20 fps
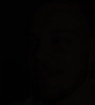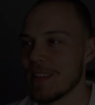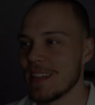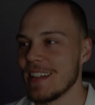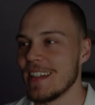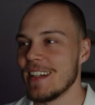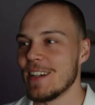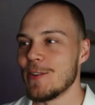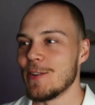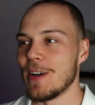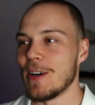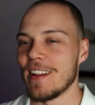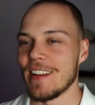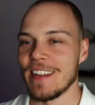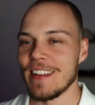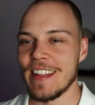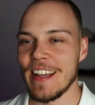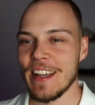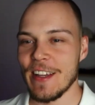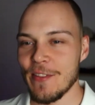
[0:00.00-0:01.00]
Well,
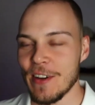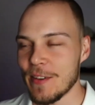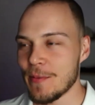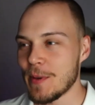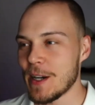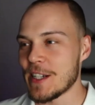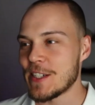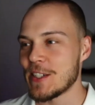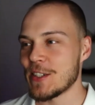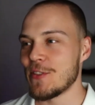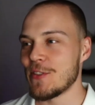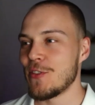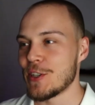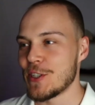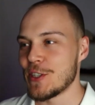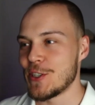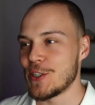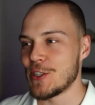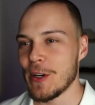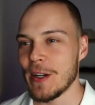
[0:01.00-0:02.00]
thank you very much for
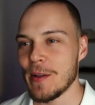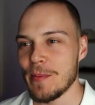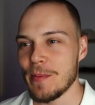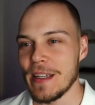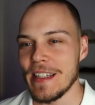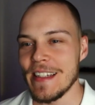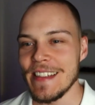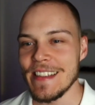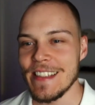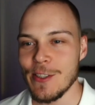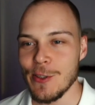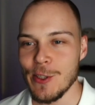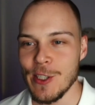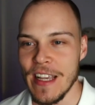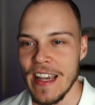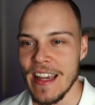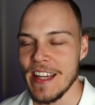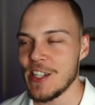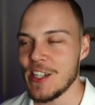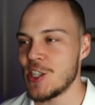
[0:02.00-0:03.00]
joining me
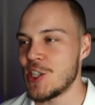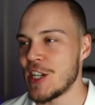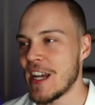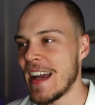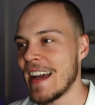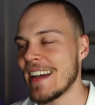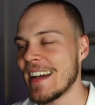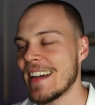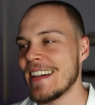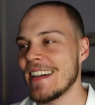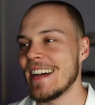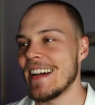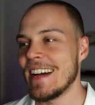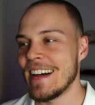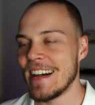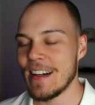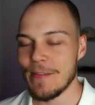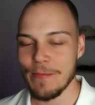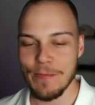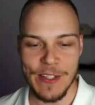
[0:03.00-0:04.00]
today, Jack.
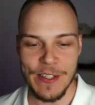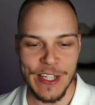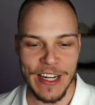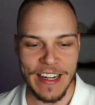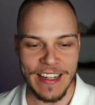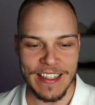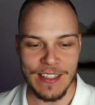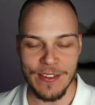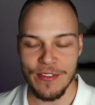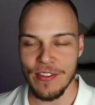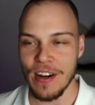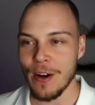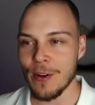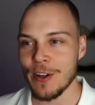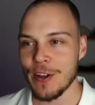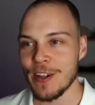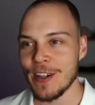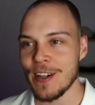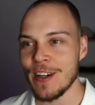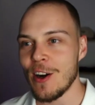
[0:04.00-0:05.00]
Jack is the
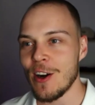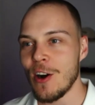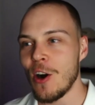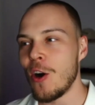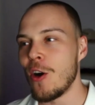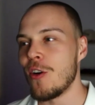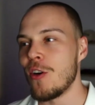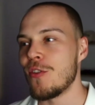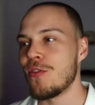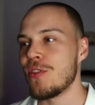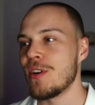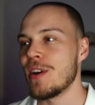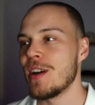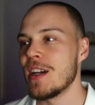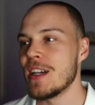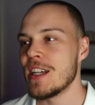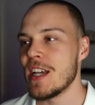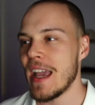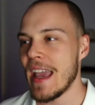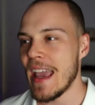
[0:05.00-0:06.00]
founder of
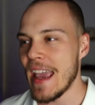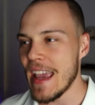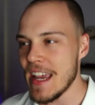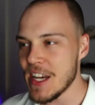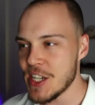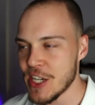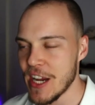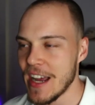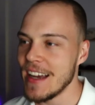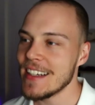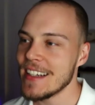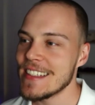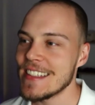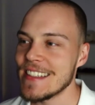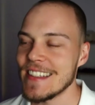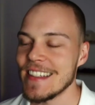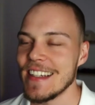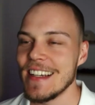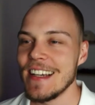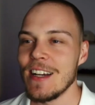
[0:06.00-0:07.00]

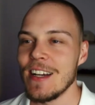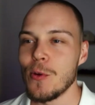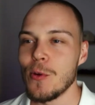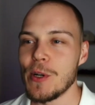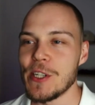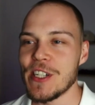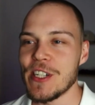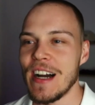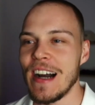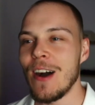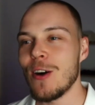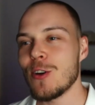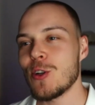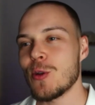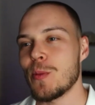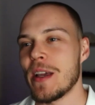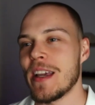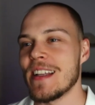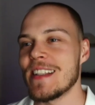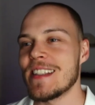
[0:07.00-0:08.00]
Ajax, which
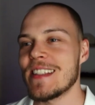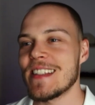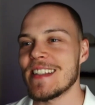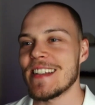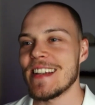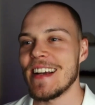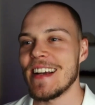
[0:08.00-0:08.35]
automates